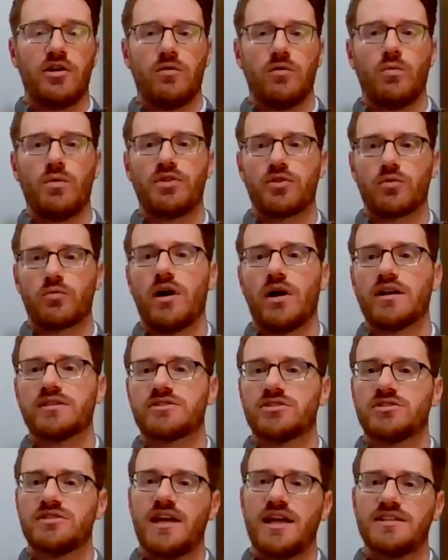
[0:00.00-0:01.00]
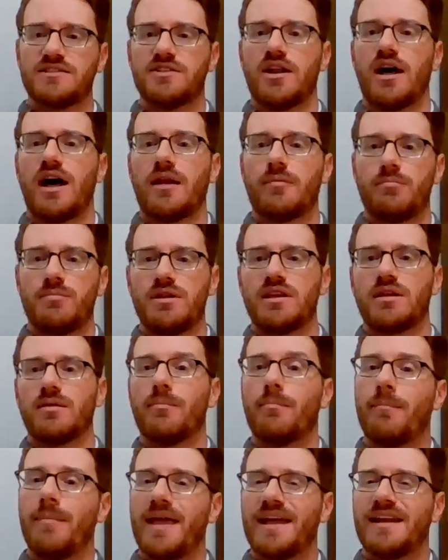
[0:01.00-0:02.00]
with the roster size not
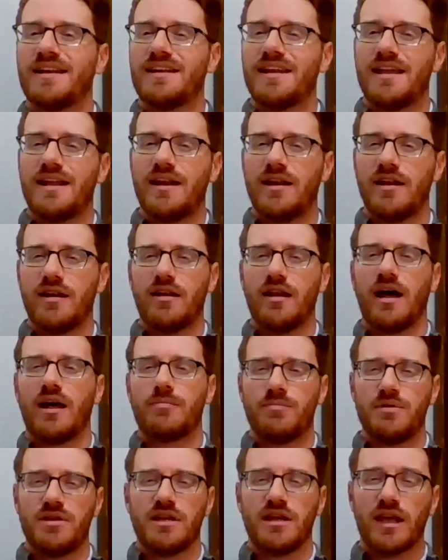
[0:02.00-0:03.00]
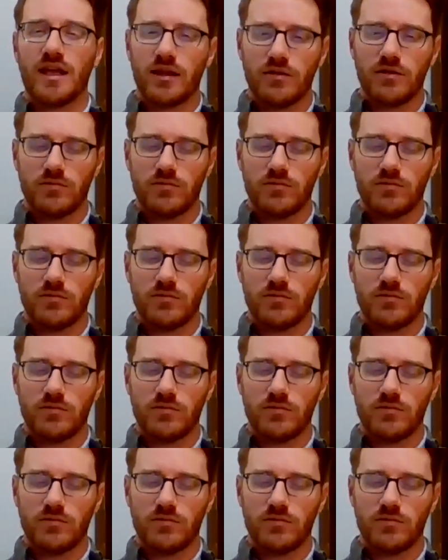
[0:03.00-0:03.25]
being mandated and not being